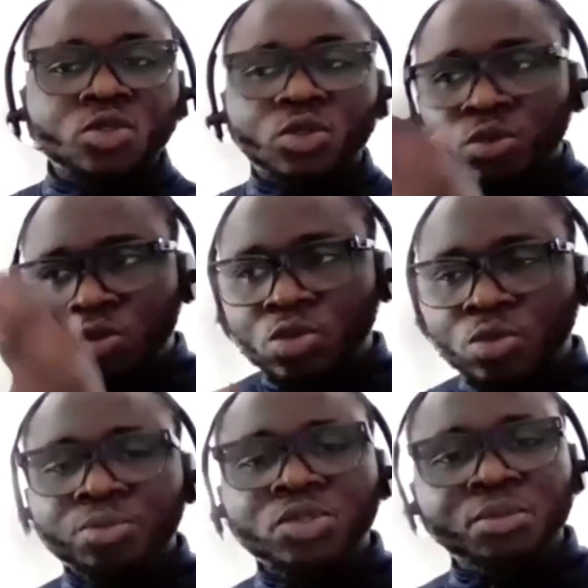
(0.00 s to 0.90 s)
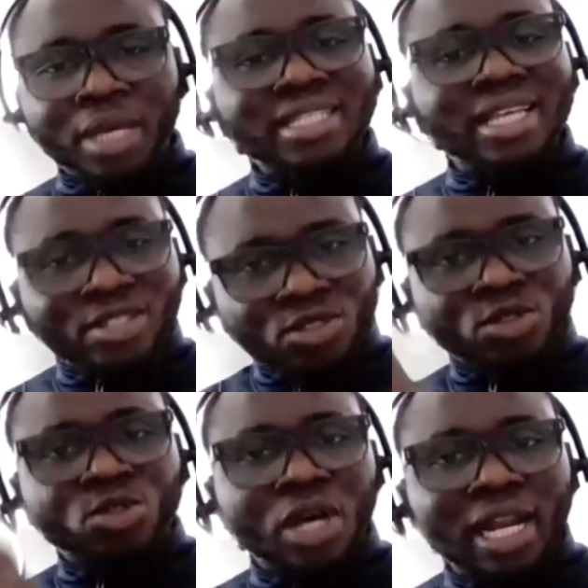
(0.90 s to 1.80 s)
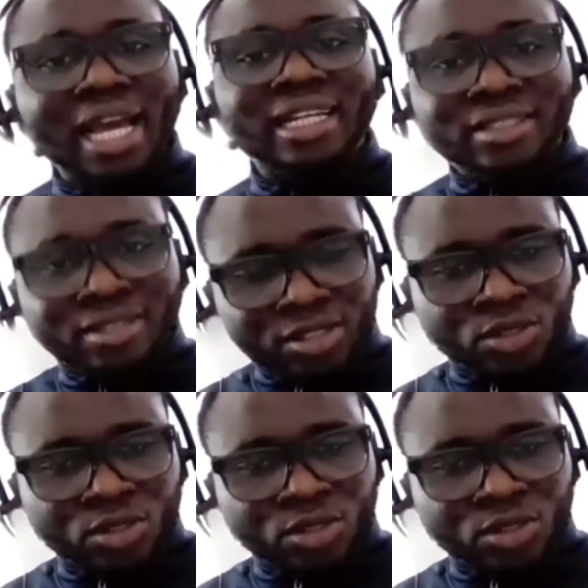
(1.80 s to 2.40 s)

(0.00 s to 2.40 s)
to make sense, to align,